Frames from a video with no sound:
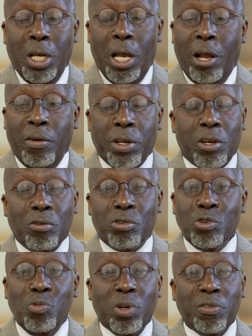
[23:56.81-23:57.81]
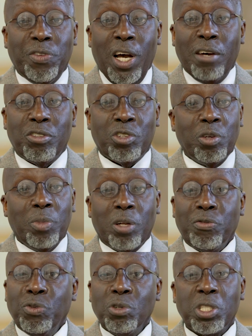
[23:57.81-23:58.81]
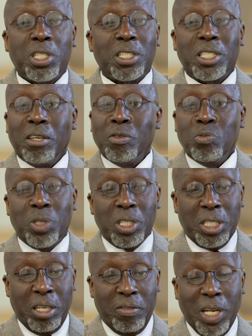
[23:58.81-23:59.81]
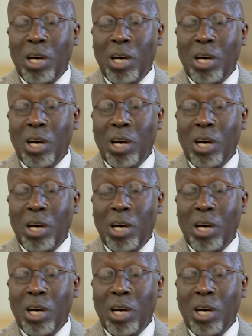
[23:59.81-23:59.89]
area code 215 Tremont 46717.